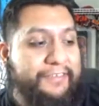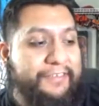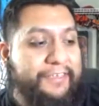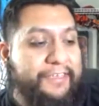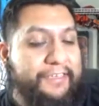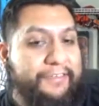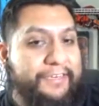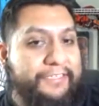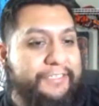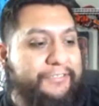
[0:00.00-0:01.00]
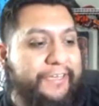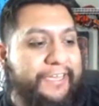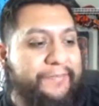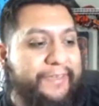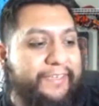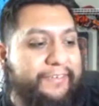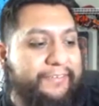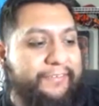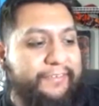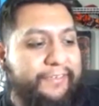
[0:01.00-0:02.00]
yeah, you need to try it, man.
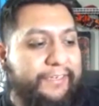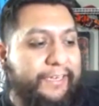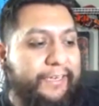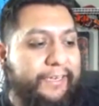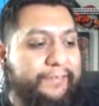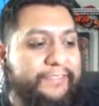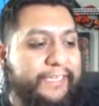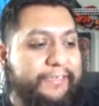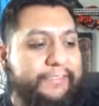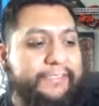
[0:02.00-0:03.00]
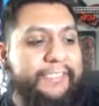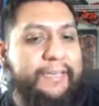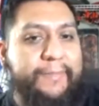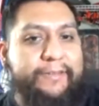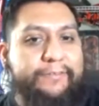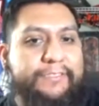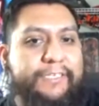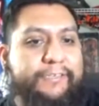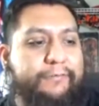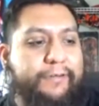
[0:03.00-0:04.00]
And I love stickers because I got my little
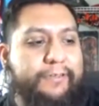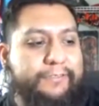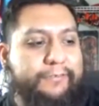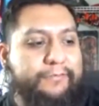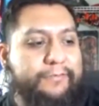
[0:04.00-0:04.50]
sticker wall, so